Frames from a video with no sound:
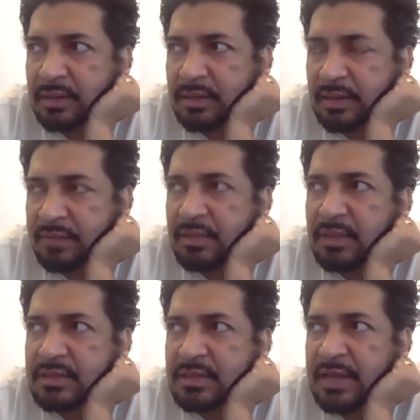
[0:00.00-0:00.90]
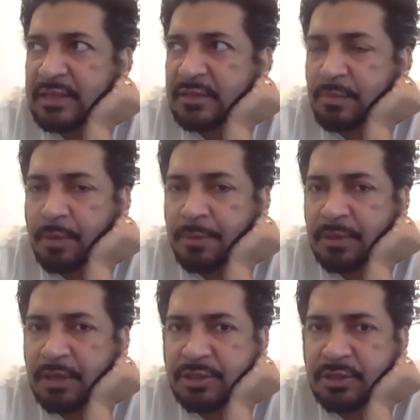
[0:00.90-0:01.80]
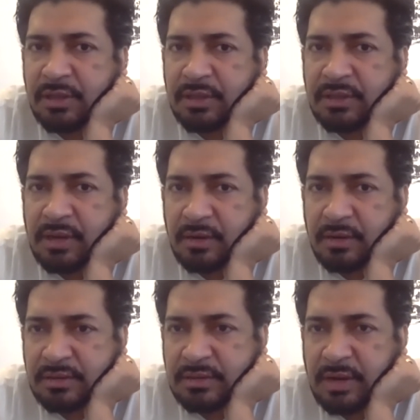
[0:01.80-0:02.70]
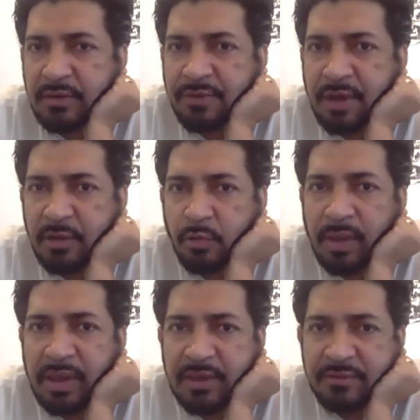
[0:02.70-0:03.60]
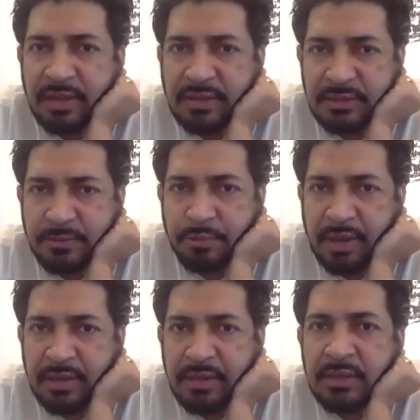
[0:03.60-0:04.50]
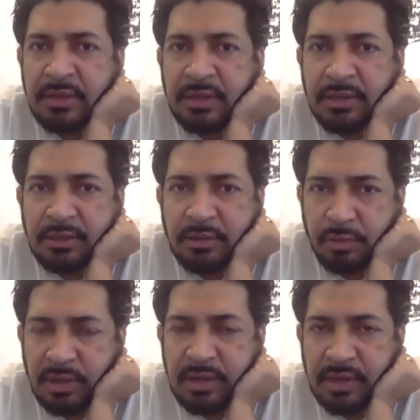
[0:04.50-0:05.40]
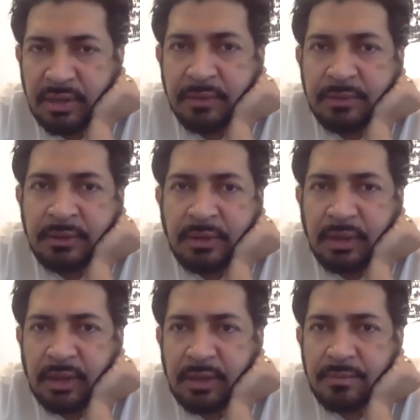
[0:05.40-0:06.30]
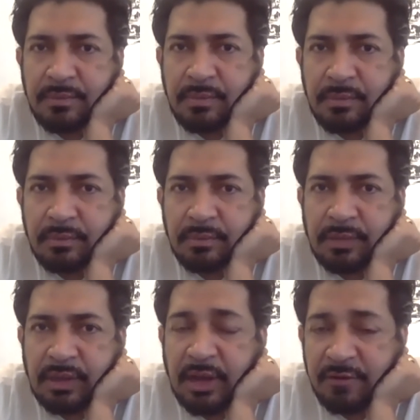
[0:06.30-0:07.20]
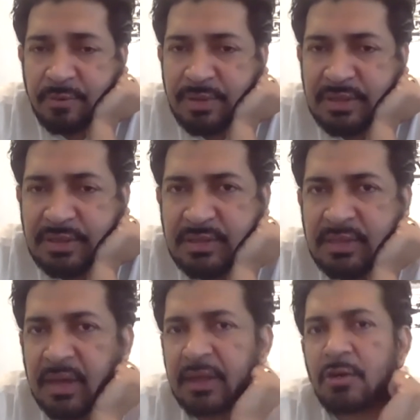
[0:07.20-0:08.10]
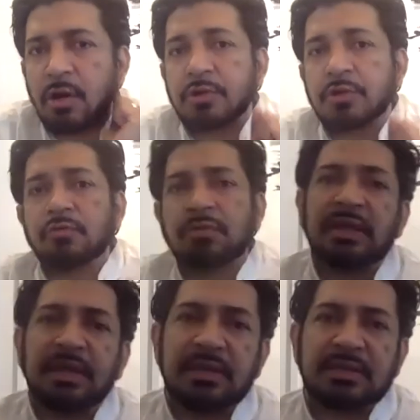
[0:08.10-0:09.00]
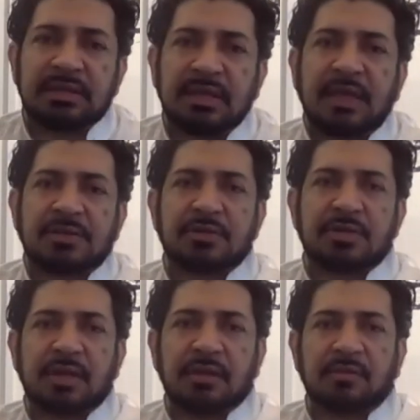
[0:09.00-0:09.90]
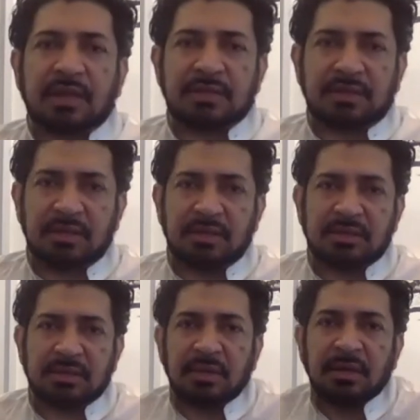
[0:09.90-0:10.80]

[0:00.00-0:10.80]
given the size of the population and the terrifying wave that spread through India, the government has decided not to release AstraZeneca vaccines